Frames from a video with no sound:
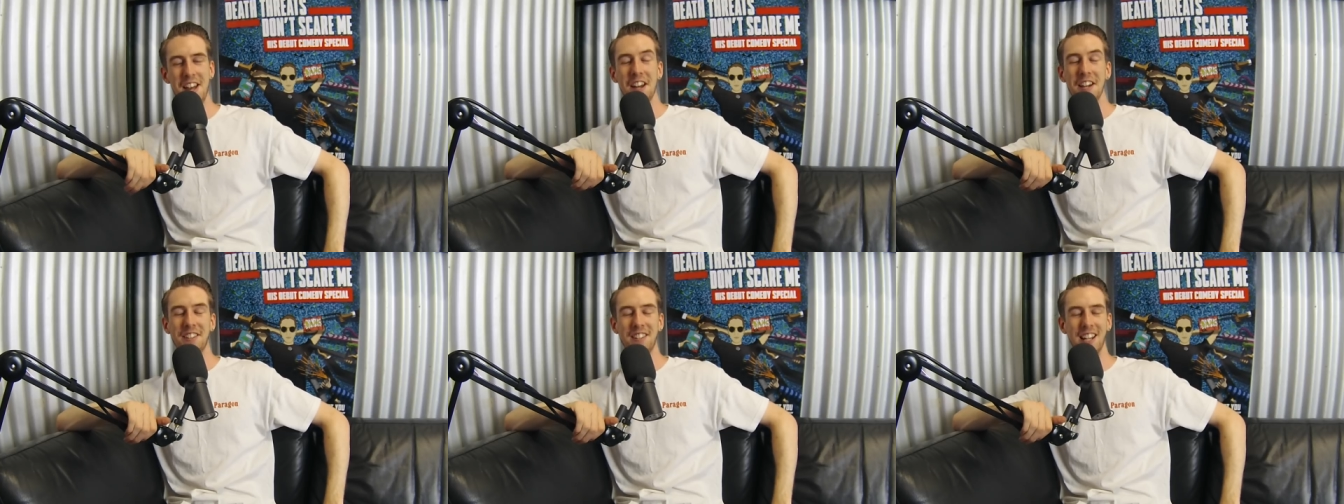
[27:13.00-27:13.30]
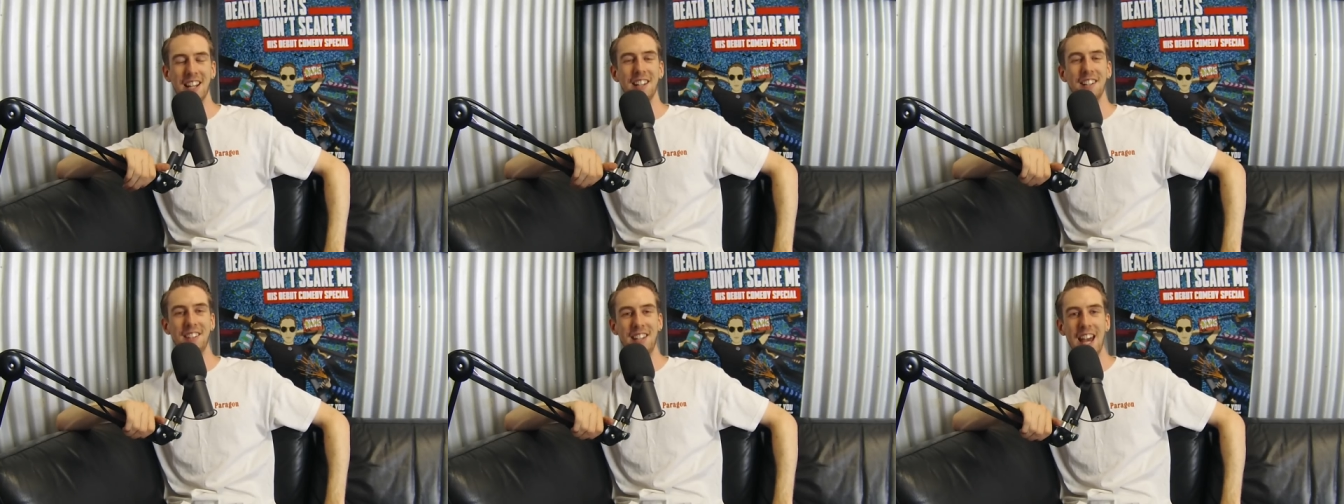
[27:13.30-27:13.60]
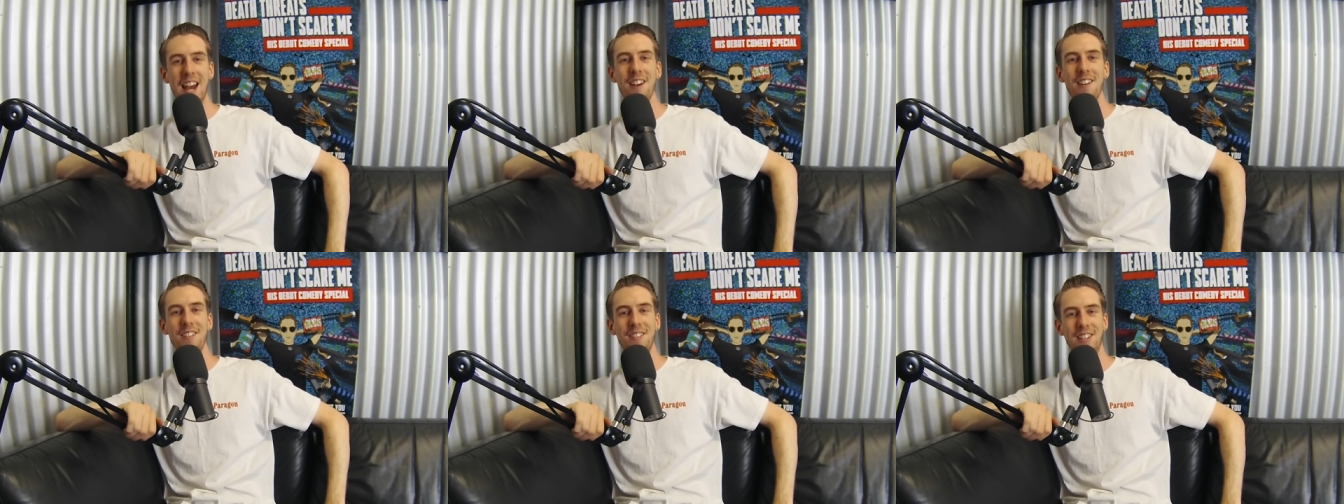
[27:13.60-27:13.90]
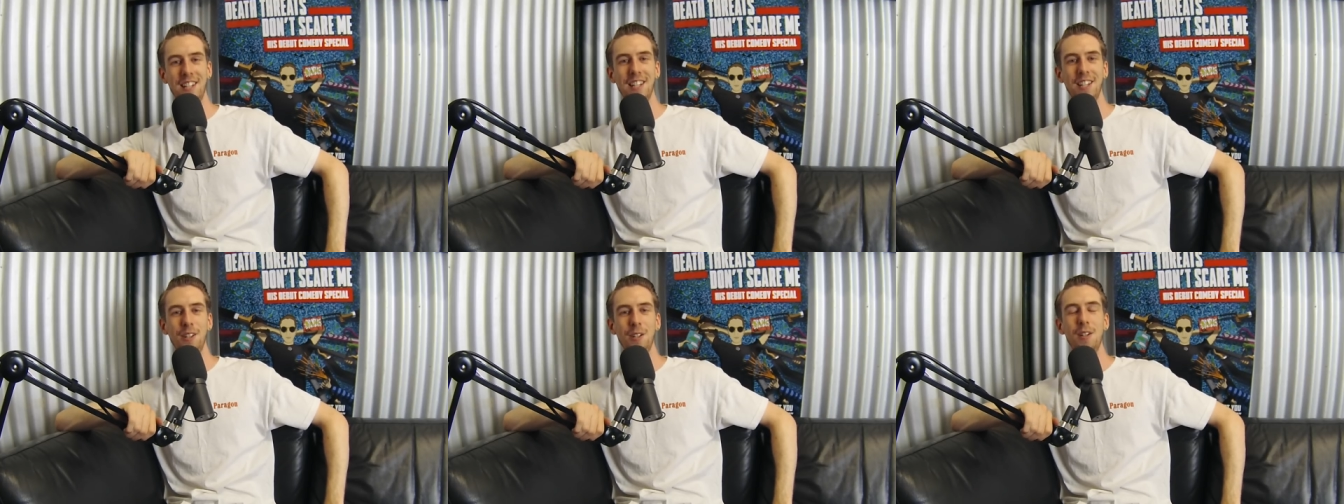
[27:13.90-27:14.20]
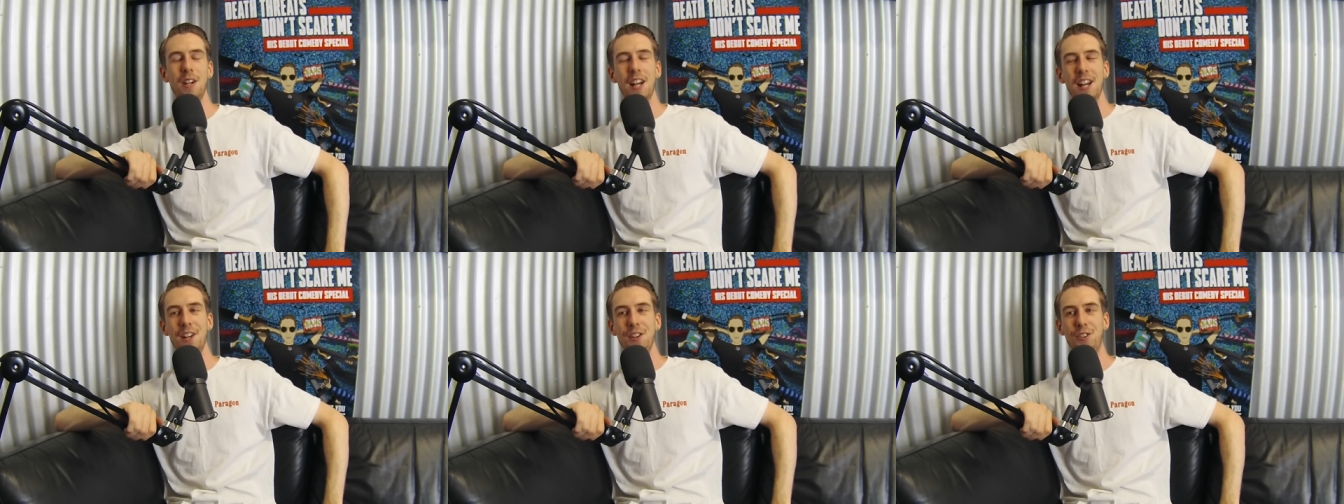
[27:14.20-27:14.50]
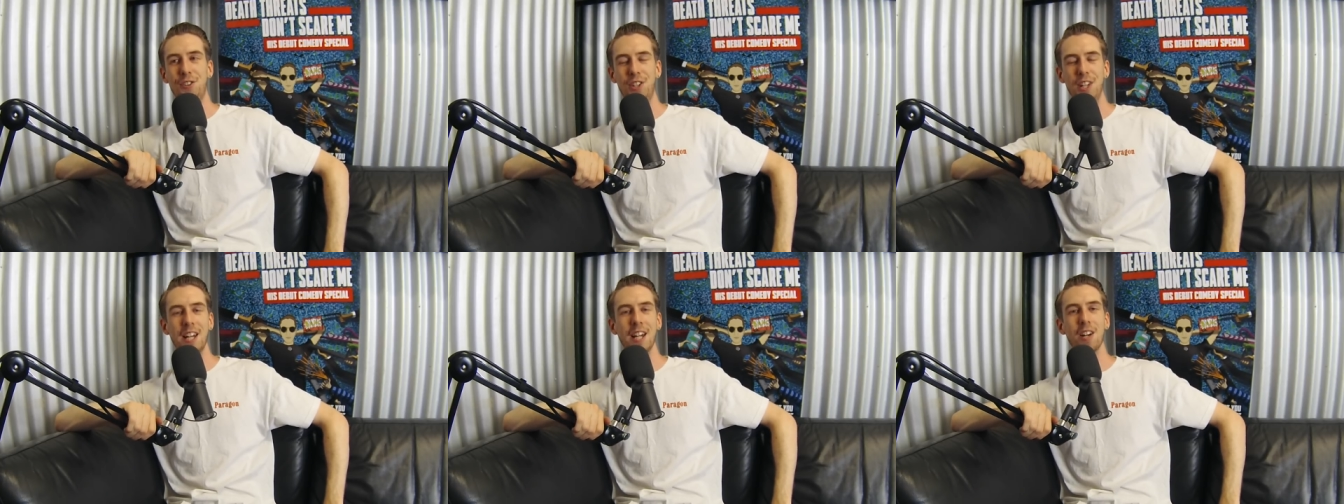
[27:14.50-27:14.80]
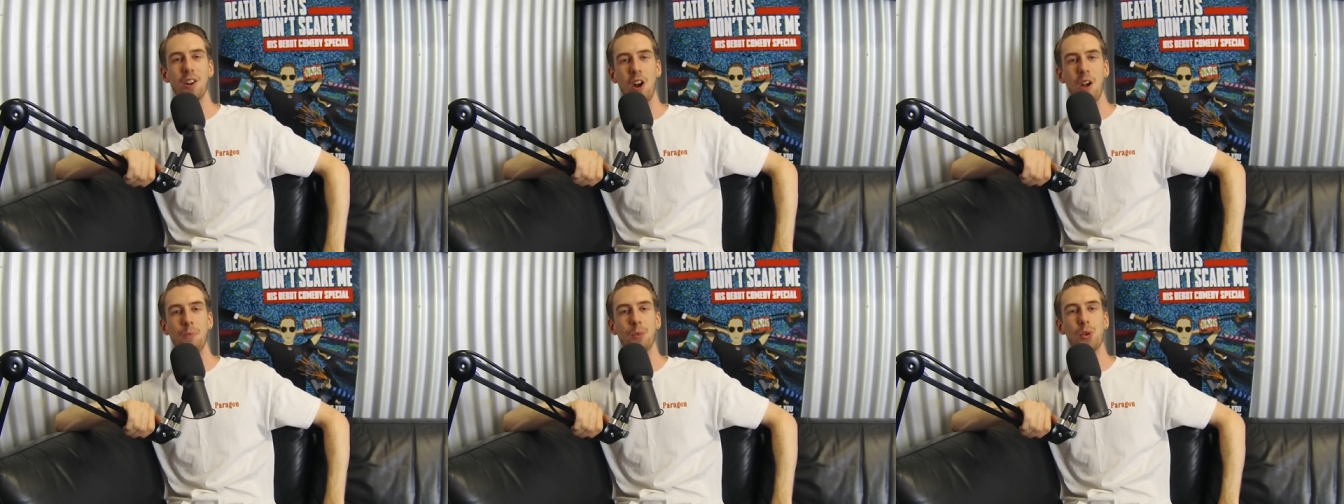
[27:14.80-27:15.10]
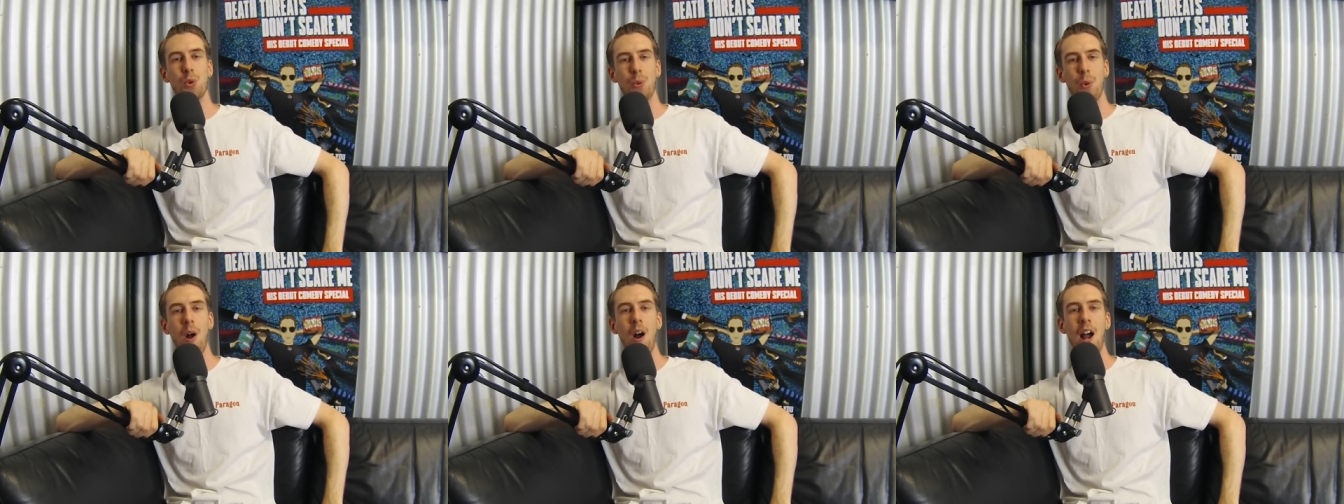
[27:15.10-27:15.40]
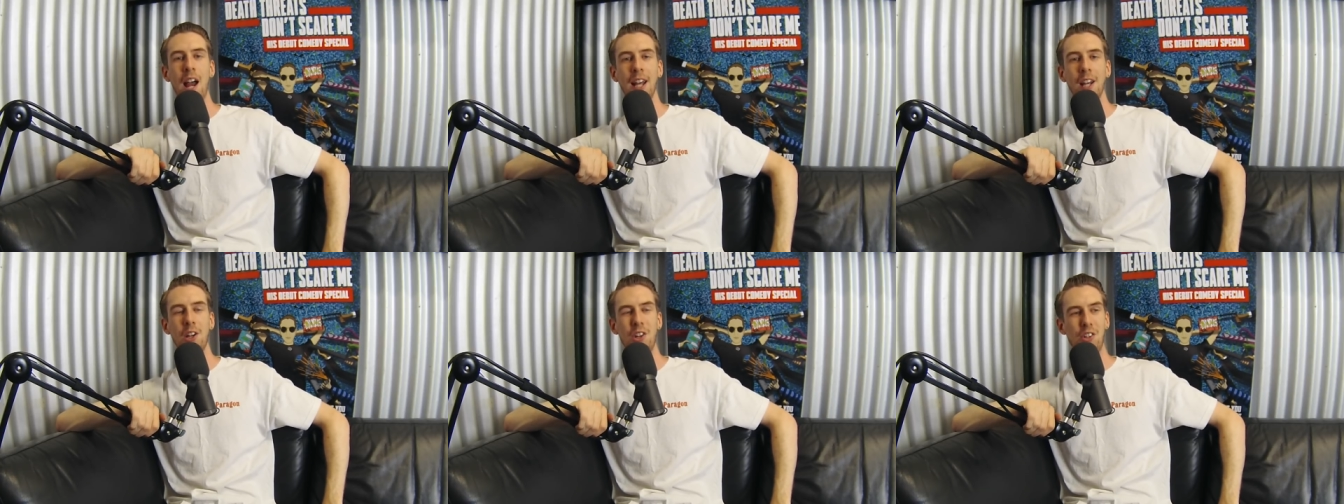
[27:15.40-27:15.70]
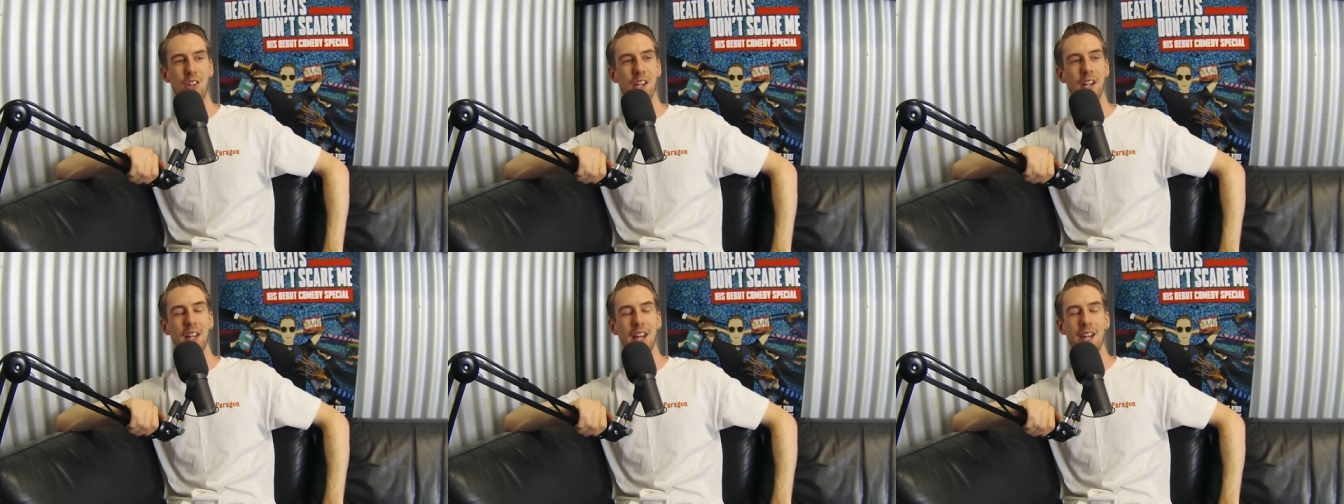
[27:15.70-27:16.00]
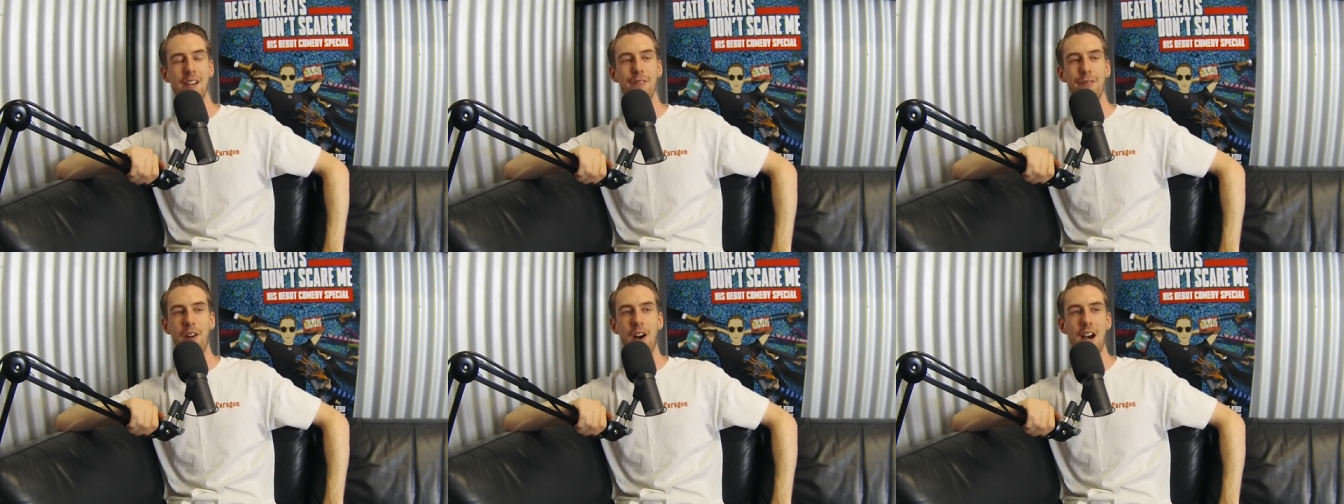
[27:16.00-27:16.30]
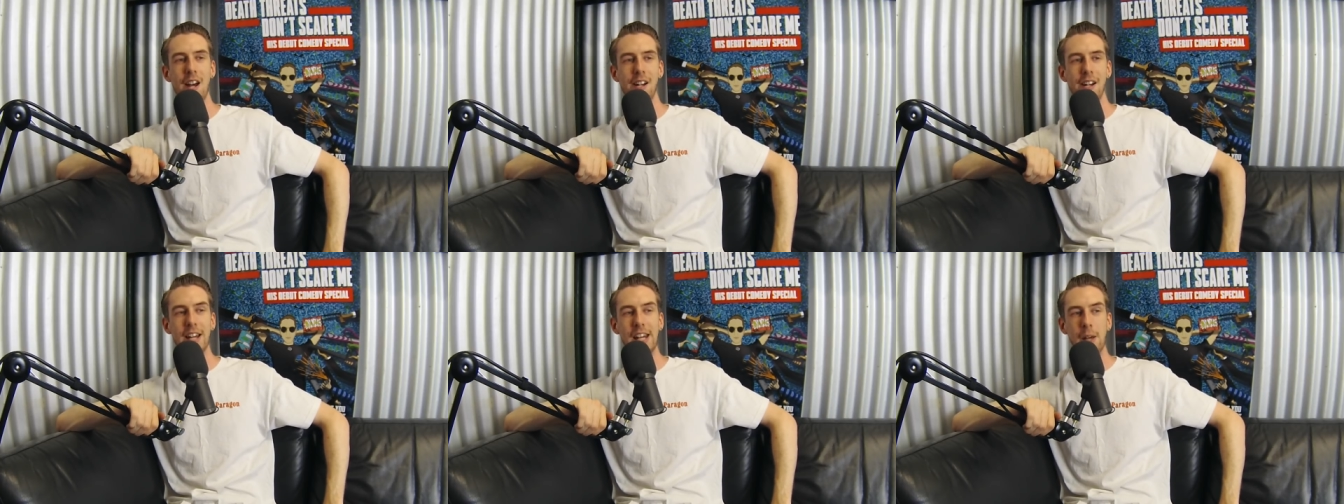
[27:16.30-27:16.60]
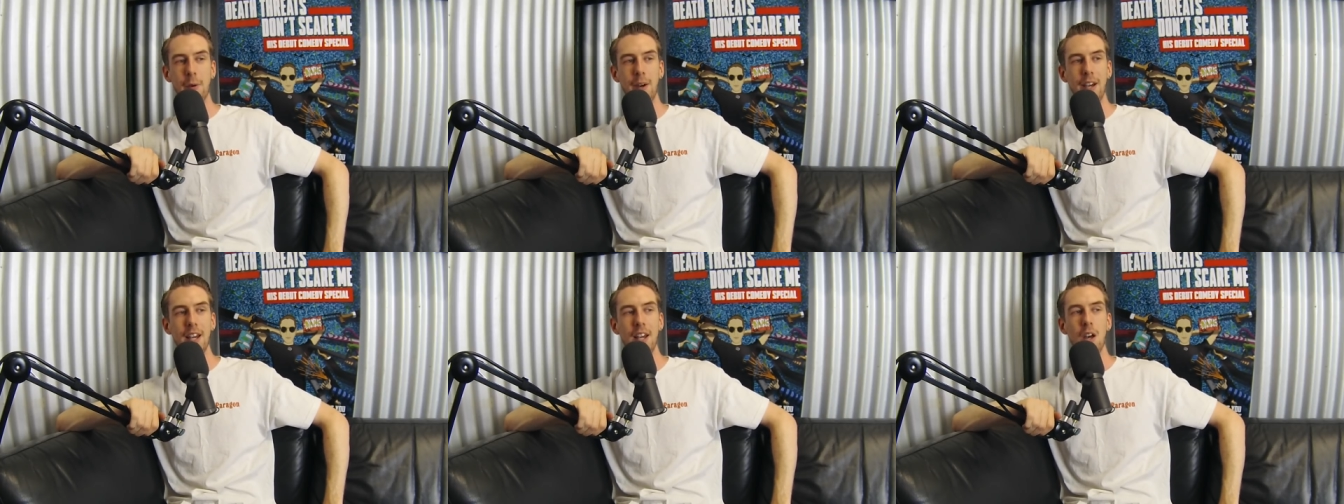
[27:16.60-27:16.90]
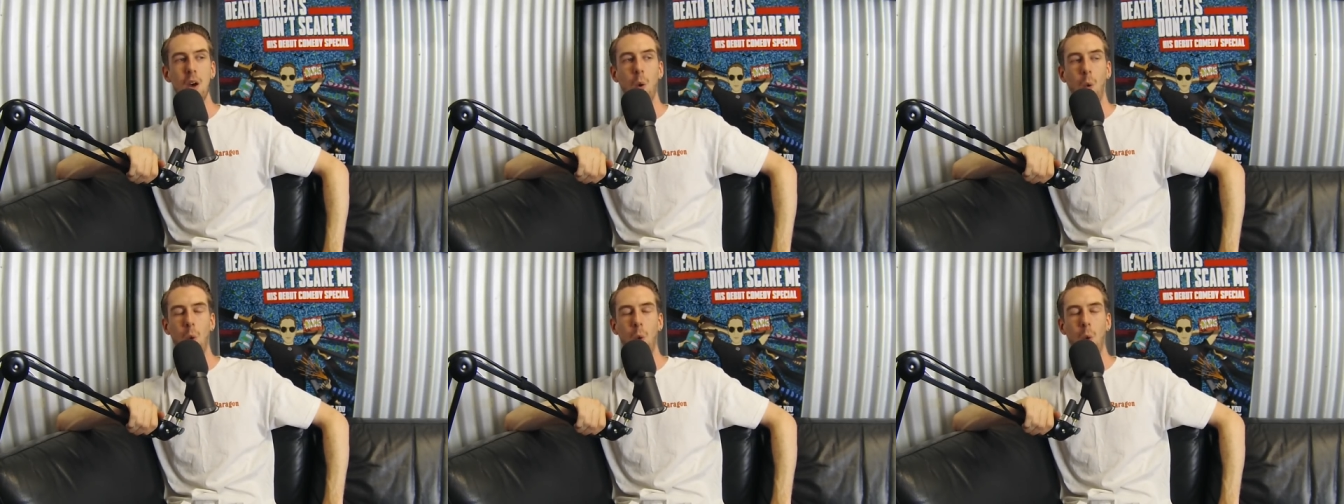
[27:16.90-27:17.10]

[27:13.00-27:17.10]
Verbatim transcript: Because I can guarantee you, sitting at home crying because you didn't get invited anywhere,